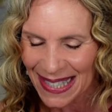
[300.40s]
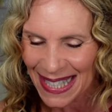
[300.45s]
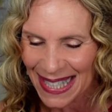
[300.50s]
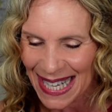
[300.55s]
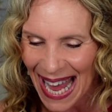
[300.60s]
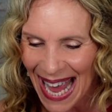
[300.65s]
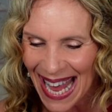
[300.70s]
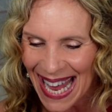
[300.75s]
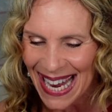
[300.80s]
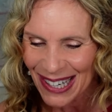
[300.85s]

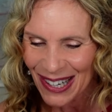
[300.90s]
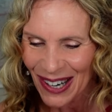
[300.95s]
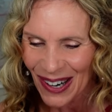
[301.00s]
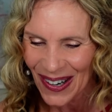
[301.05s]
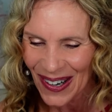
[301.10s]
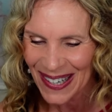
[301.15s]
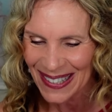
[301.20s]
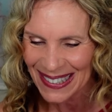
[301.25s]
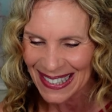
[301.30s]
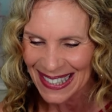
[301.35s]
hey
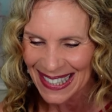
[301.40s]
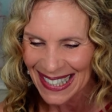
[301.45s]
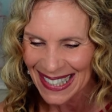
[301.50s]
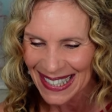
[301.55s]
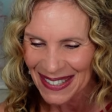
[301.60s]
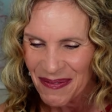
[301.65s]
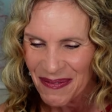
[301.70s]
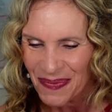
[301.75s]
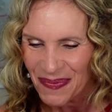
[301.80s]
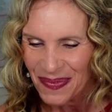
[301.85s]

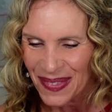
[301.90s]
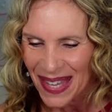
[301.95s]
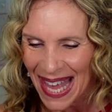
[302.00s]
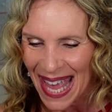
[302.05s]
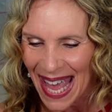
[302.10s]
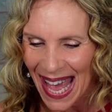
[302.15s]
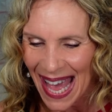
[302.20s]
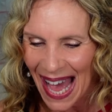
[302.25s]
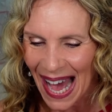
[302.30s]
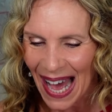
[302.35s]
Carla,
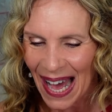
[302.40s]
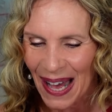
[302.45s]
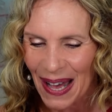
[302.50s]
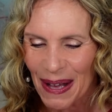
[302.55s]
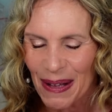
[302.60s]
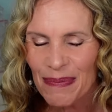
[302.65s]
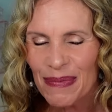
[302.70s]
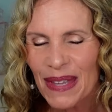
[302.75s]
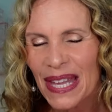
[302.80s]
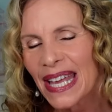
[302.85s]

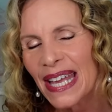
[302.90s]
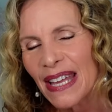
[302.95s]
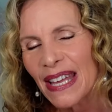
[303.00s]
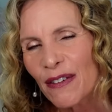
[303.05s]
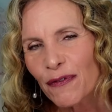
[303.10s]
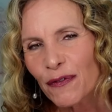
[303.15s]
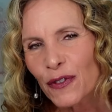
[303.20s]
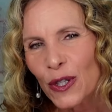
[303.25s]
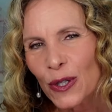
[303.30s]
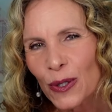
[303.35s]
um,
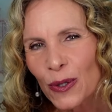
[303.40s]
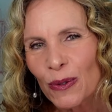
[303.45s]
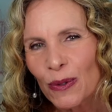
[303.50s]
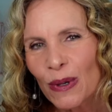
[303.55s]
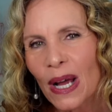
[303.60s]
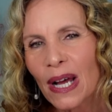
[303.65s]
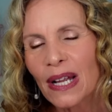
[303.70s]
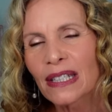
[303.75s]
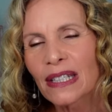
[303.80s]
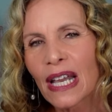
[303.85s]
if you
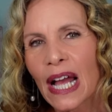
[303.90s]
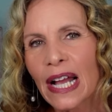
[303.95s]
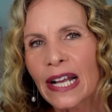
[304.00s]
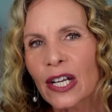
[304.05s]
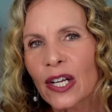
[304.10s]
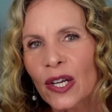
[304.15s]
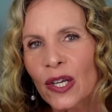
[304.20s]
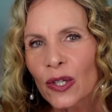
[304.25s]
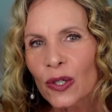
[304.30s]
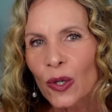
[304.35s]
like
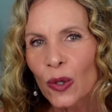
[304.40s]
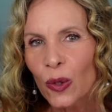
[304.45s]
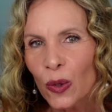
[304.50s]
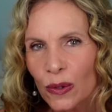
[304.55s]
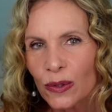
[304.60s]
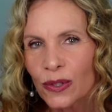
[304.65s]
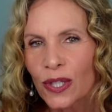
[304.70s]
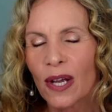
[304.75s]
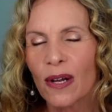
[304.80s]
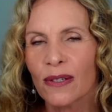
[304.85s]
cool
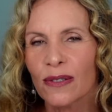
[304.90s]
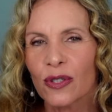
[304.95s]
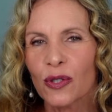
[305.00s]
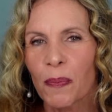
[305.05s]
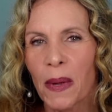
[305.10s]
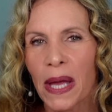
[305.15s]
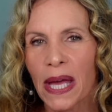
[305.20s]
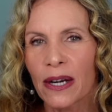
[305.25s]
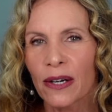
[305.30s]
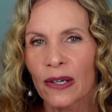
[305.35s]
tones
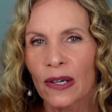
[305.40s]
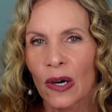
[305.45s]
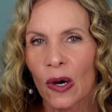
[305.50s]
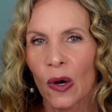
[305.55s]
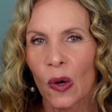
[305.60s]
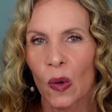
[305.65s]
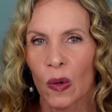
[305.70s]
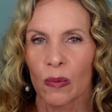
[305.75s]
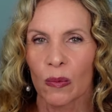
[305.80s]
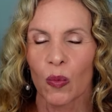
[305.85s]
better
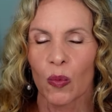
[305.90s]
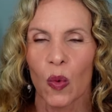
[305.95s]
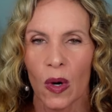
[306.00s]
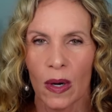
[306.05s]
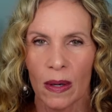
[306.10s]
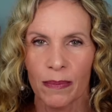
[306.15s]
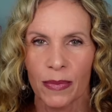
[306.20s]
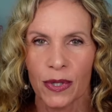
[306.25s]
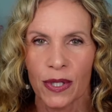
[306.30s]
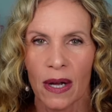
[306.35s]
or
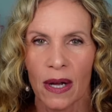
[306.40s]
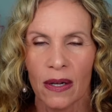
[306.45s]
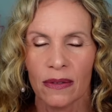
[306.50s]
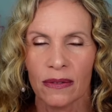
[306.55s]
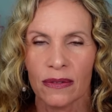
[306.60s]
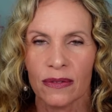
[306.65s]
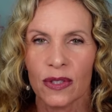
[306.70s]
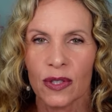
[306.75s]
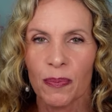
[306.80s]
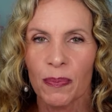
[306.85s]
warm
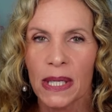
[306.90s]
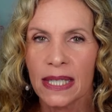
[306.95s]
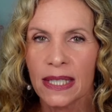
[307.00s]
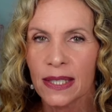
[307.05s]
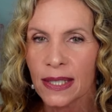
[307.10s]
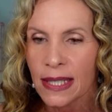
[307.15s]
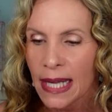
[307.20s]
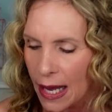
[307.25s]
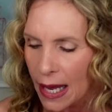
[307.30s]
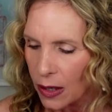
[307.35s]
tones
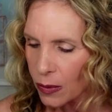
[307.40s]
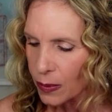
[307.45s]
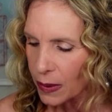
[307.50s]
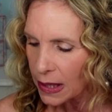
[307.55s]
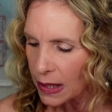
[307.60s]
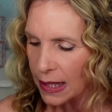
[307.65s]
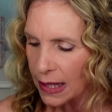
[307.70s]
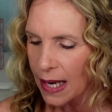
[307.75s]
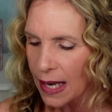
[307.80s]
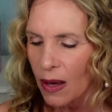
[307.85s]
because that'll
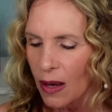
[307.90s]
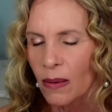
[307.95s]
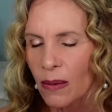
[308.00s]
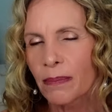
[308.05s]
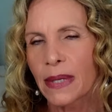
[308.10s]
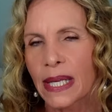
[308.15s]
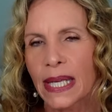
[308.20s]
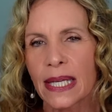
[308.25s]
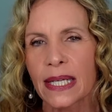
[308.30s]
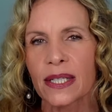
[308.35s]
really help
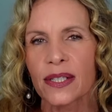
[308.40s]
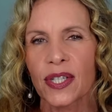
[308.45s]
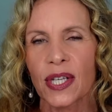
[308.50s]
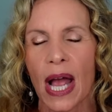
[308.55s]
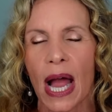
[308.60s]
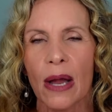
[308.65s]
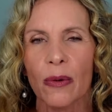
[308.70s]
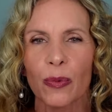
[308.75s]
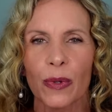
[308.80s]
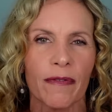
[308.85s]
me as
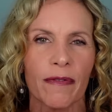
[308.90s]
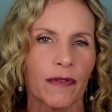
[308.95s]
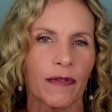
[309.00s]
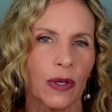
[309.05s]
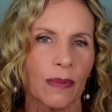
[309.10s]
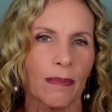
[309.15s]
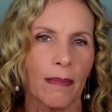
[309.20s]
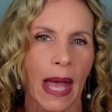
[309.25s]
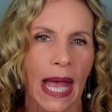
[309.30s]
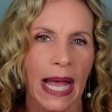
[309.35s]
I review
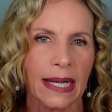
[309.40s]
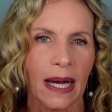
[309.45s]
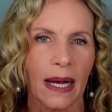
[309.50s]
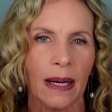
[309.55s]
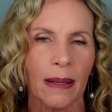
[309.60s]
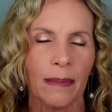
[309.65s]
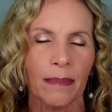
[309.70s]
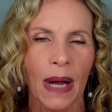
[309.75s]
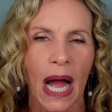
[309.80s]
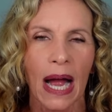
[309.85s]

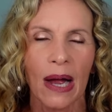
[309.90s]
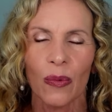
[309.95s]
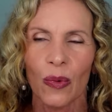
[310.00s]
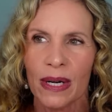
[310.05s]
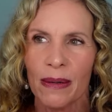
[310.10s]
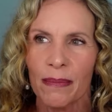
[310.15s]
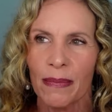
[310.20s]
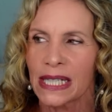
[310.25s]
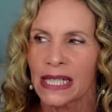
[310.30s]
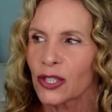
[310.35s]
makeup. I want
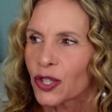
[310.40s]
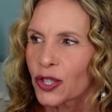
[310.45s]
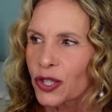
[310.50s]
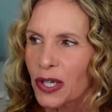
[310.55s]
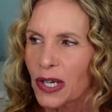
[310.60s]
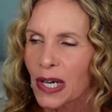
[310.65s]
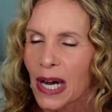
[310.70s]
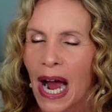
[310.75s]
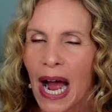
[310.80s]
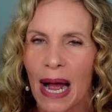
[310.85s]
to make
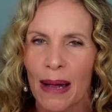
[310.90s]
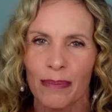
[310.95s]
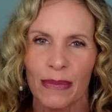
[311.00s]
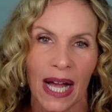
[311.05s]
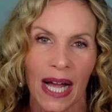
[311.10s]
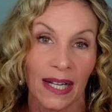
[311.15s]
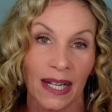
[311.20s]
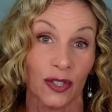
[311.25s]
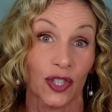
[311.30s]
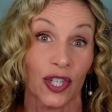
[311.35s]
sure I'm
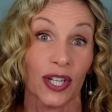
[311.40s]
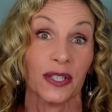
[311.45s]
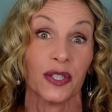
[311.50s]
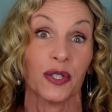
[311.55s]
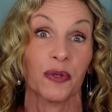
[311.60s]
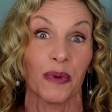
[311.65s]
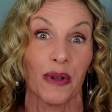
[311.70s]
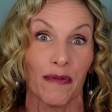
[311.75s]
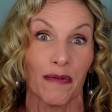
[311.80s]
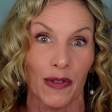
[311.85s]
not
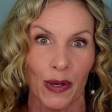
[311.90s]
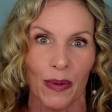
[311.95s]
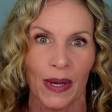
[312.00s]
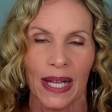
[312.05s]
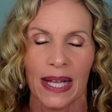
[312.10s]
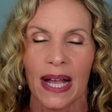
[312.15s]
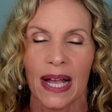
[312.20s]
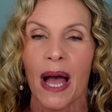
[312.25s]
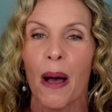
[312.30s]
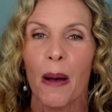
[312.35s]
just
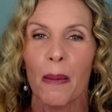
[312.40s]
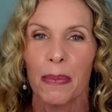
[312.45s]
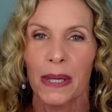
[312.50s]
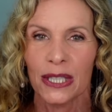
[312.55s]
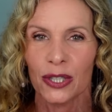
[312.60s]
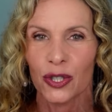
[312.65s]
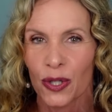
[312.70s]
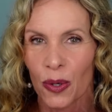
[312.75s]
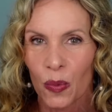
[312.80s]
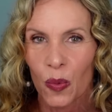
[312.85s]
reviewing a
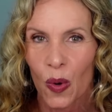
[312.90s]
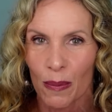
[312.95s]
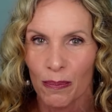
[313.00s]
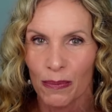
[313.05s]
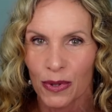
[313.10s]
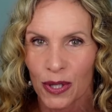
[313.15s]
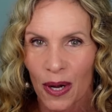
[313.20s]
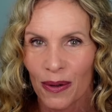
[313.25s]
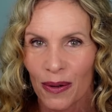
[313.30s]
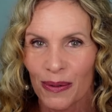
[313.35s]
bunch of warm
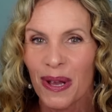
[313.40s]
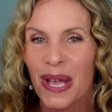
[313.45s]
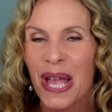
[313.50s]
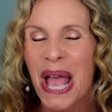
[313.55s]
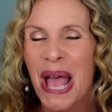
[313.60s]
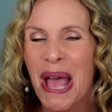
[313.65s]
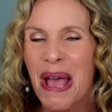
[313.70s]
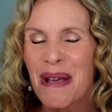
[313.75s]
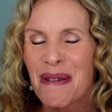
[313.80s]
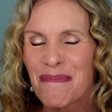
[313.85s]
tone
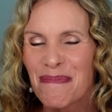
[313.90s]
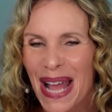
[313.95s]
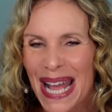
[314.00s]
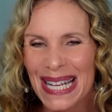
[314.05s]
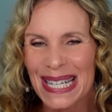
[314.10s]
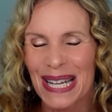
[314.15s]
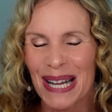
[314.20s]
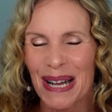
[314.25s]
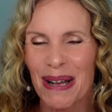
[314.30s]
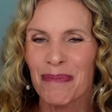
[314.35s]

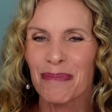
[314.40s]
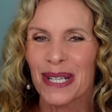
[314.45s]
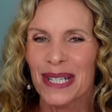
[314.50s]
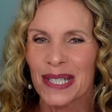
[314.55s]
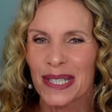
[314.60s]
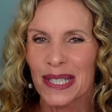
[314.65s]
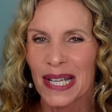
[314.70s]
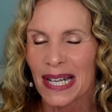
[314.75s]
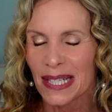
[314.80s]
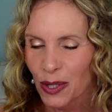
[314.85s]
makeup
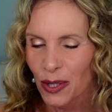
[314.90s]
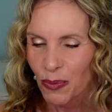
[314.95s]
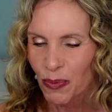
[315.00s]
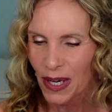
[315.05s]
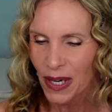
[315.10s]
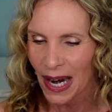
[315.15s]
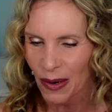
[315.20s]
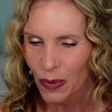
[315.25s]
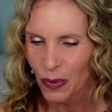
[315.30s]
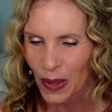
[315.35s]
because that's what
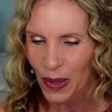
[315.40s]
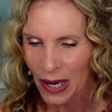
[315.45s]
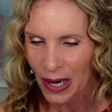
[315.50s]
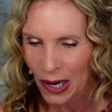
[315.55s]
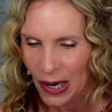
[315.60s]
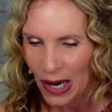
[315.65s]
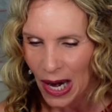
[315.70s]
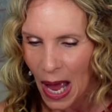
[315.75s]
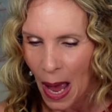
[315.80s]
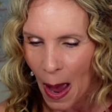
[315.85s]
I
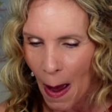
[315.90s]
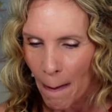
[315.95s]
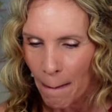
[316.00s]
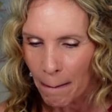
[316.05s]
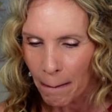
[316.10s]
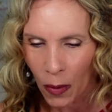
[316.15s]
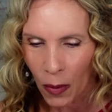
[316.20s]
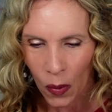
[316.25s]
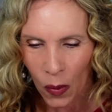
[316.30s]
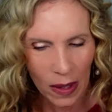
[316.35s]
wear
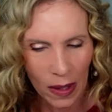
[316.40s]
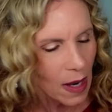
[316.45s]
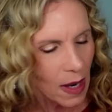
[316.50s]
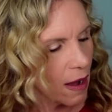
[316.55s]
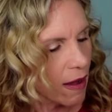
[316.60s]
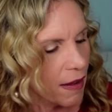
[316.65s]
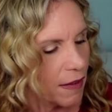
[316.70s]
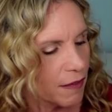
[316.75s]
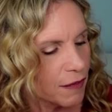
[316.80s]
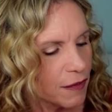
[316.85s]
more
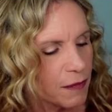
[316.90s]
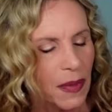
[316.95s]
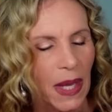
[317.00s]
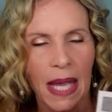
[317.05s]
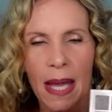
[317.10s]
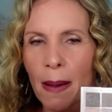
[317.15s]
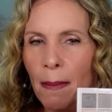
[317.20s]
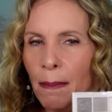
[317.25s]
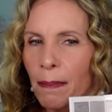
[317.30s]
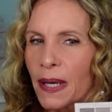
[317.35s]
of.
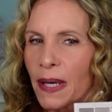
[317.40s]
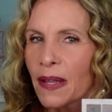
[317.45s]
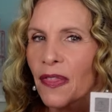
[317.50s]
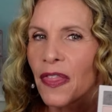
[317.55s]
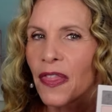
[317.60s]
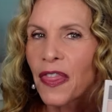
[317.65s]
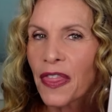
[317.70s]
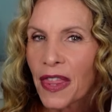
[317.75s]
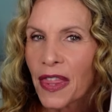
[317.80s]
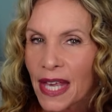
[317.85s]

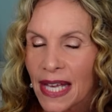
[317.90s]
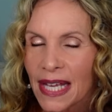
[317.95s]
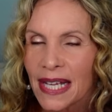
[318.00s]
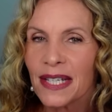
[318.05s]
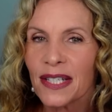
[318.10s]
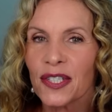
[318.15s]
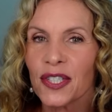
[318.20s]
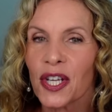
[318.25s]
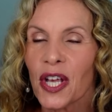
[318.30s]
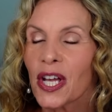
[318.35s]
But
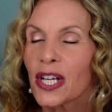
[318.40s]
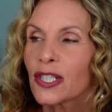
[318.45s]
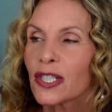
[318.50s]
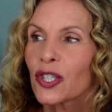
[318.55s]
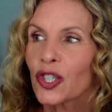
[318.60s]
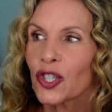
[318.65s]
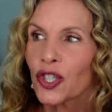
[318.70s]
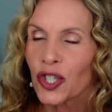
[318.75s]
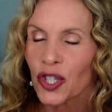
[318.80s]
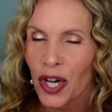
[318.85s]
these
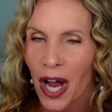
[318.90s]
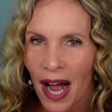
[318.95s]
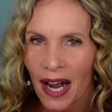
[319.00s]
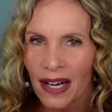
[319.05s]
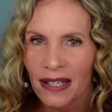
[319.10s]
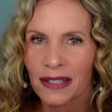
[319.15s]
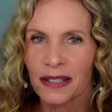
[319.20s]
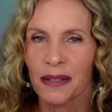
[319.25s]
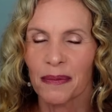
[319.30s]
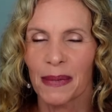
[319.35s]

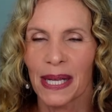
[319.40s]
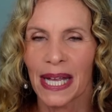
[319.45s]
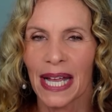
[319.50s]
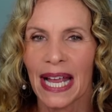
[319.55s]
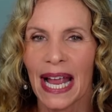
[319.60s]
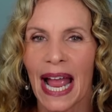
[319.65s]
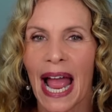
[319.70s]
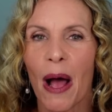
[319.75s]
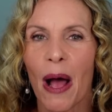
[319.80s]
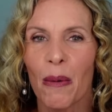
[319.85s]
shocked
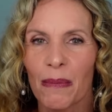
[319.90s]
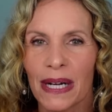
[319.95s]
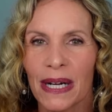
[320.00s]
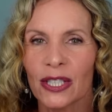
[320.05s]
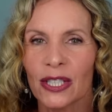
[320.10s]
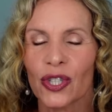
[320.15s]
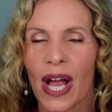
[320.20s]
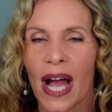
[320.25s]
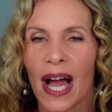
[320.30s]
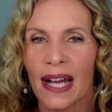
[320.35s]
me how
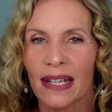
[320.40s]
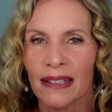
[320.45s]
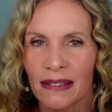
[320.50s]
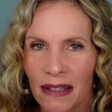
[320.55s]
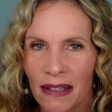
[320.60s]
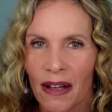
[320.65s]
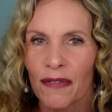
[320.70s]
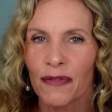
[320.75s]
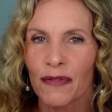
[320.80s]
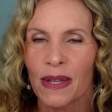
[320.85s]
much I
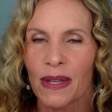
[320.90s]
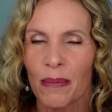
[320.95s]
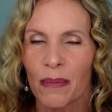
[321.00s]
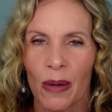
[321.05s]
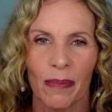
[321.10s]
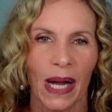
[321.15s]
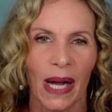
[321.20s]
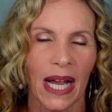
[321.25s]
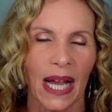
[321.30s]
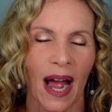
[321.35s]
love them on
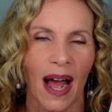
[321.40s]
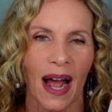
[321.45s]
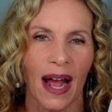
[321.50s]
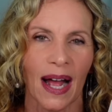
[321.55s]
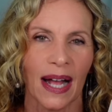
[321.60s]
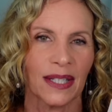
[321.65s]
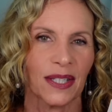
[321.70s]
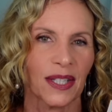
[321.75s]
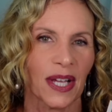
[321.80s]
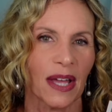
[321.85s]
my
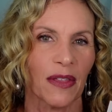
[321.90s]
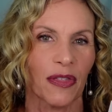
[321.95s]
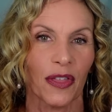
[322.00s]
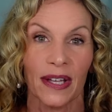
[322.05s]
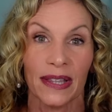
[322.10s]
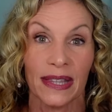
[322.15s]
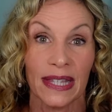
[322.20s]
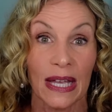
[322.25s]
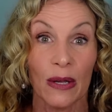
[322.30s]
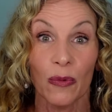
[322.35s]
eyes. I
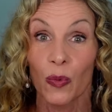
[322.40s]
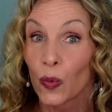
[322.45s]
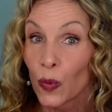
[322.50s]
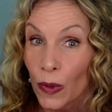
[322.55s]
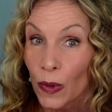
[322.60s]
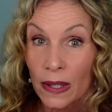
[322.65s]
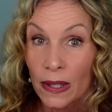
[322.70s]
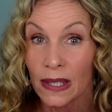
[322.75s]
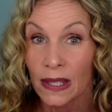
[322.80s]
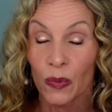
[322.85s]
thought they
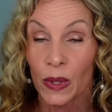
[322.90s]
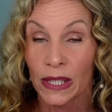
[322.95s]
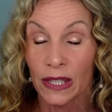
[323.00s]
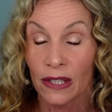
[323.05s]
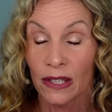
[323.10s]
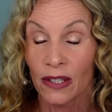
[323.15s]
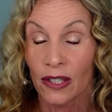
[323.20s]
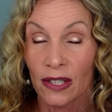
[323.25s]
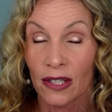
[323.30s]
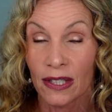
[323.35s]
really
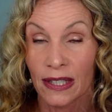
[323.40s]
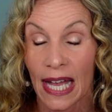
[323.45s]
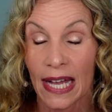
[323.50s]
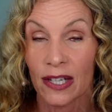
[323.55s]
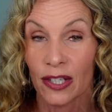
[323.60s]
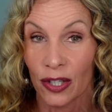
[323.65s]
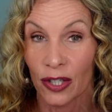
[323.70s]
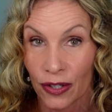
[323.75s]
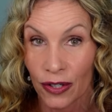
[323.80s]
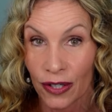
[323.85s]
wouldn't look
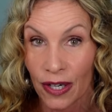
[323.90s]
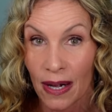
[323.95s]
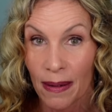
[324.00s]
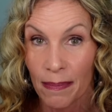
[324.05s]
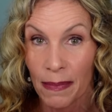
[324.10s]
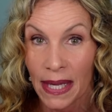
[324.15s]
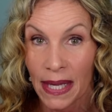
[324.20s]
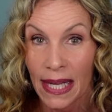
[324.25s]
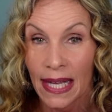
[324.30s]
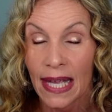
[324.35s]
that good on
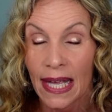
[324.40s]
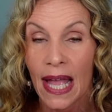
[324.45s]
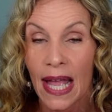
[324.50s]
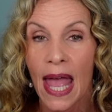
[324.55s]
me